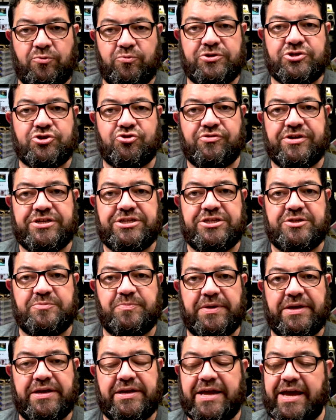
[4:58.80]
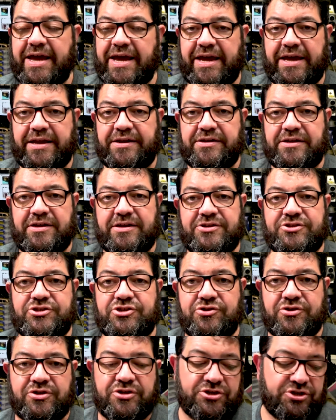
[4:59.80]
was Chris's bit, and as
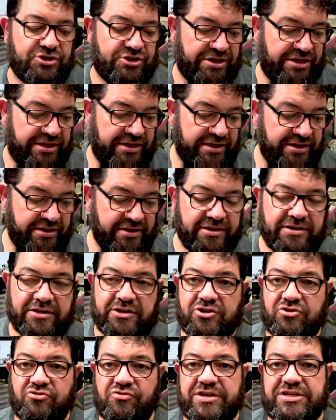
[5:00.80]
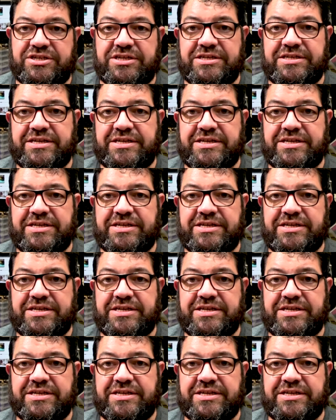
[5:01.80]
you can see, Chris